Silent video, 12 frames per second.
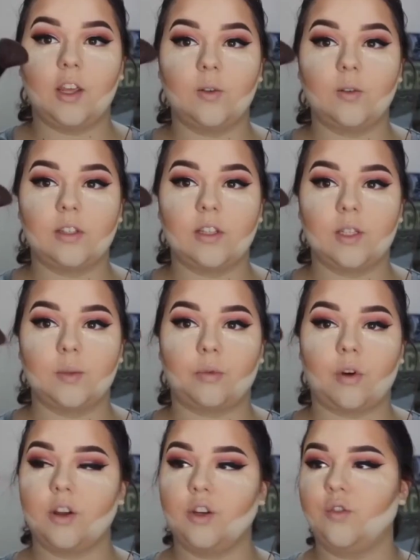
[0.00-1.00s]
I use this
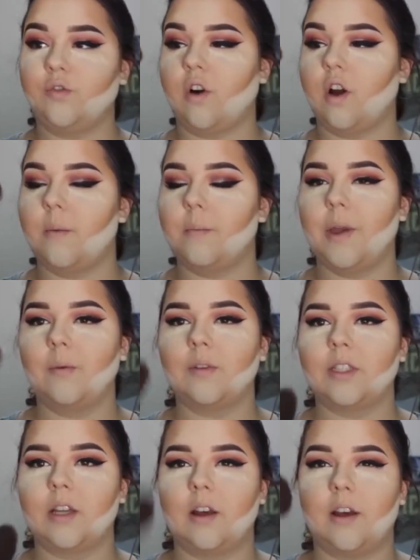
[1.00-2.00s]
brush from, it
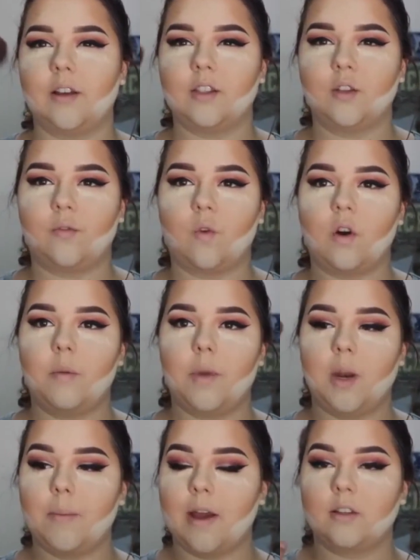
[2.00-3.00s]
was a Sephora
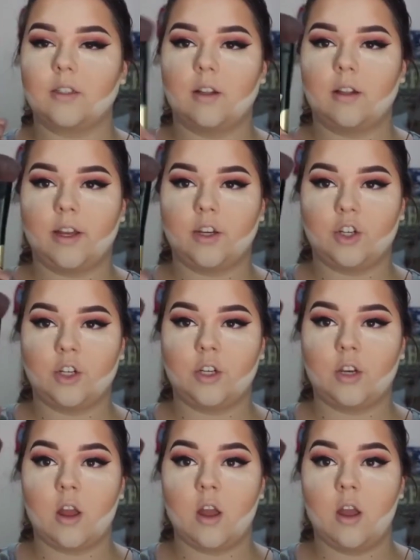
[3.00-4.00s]
Minnie Mouse
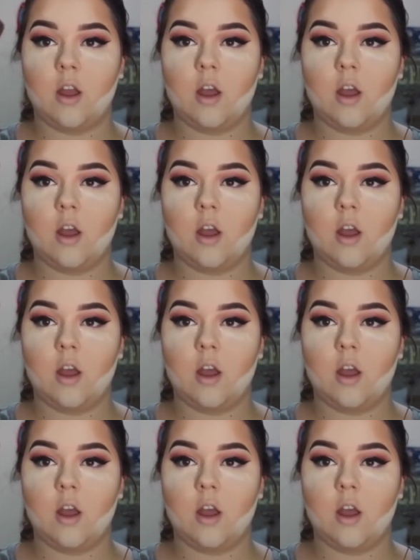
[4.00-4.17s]
collection,